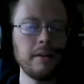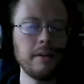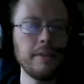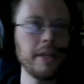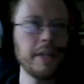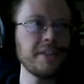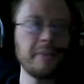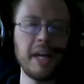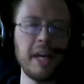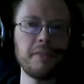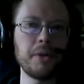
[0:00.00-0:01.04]
They seem to
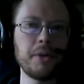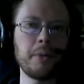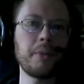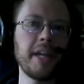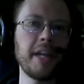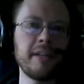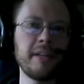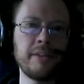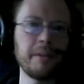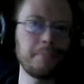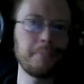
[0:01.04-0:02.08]
have their own plan.
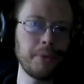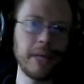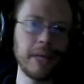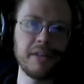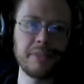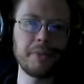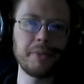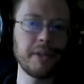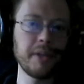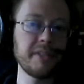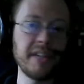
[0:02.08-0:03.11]
They're putting out some pretty
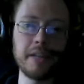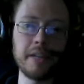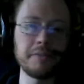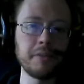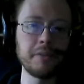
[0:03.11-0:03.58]
good stuff.